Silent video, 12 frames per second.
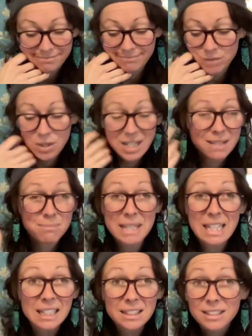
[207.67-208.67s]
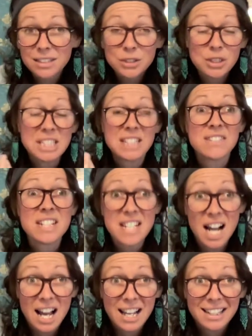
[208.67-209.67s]
You can be ill. You can even
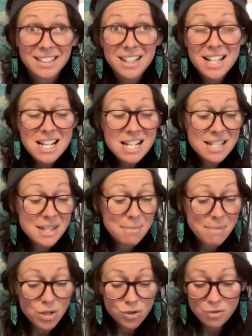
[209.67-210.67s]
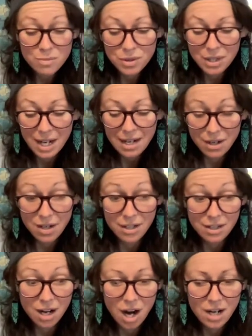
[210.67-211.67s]
die. Some mushrooms
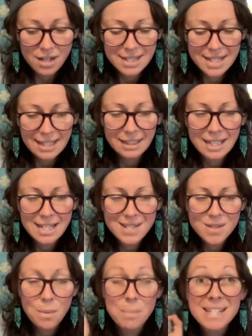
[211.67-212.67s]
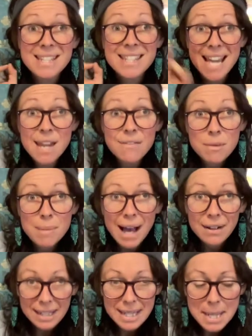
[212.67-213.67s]
are deadly. So be safe
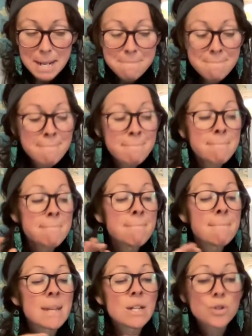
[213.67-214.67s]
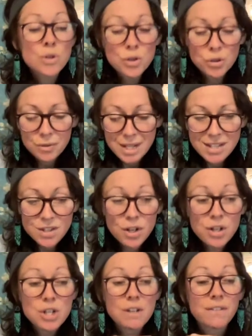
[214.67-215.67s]
about it. Do your
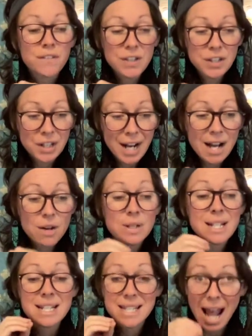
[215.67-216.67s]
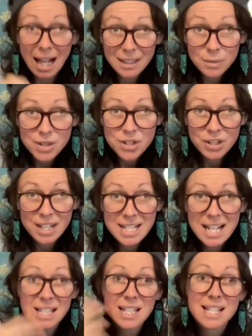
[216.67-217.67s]
research. Figure out exactly what turkey
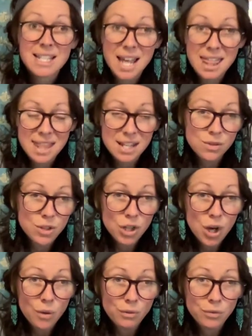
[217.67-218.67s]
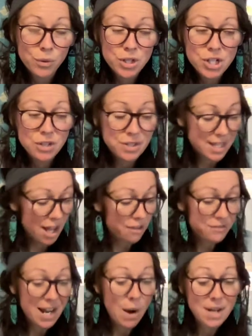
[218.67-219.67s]
tail is, and then you can go and forage it
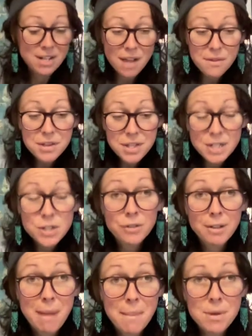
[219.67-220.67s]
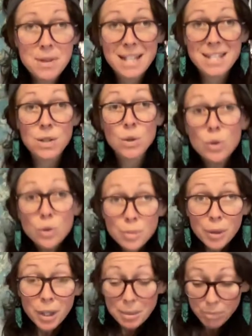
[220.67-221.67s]
yourself. Now, another thing to remember that's
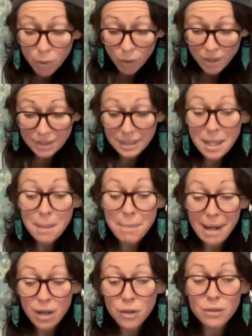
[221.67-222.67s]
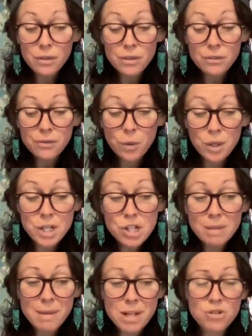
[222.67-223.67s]
uber important about
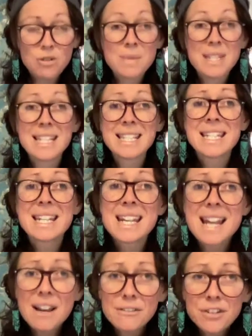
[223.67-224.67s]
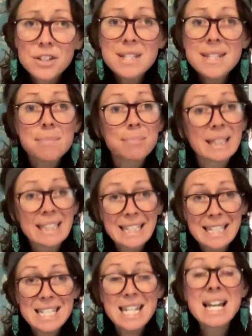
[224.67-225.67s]
foraging mushrooms is never
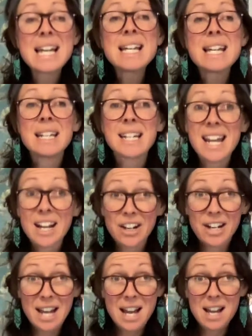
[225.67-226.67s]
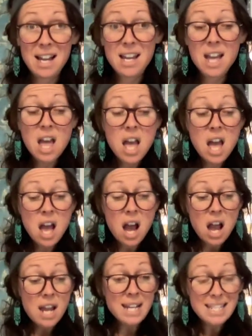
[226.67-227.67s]
deplete an area
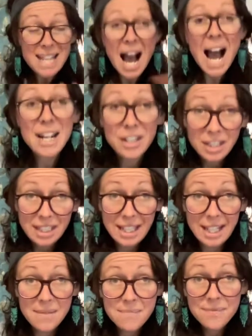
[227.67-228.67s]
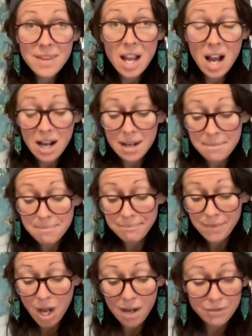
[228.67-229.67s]
entirely
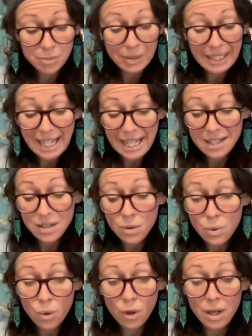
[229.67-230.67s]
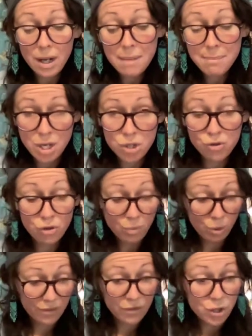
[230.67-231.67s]
of a plant or a mushroom.
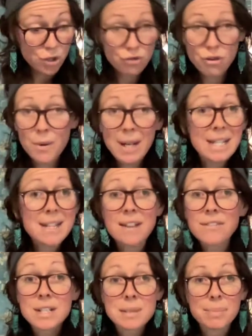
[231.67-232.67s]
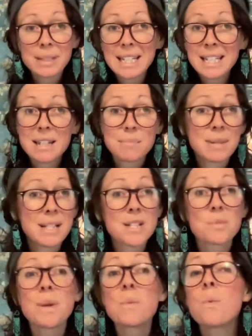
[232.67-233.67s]
Wherever it's growing, never deplete it
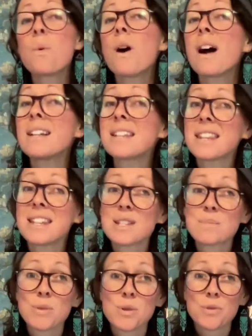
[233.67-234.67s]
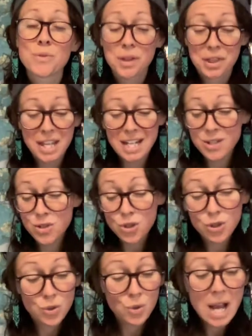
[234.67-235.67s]
because we want these beautiful things
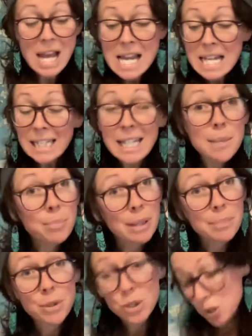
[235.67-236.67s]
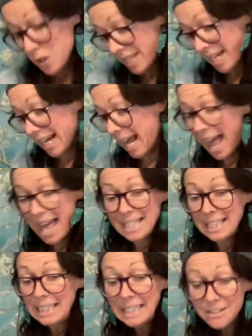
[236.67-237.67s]
to keep reproducing
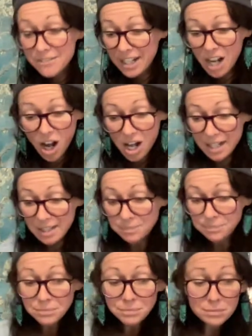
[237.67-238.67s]
and living on.